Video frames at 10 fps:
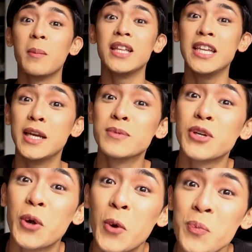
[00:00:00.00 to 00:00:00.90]
DMs
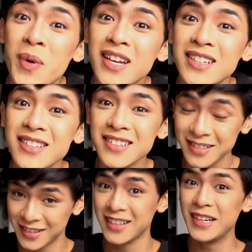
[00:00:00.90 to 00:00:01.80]
are open.
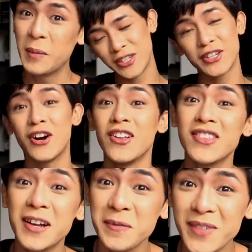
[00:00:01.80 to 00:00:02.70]

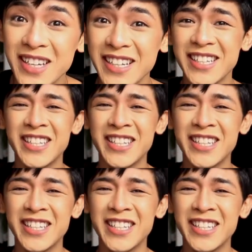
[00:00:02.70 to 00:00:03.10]
Contact me!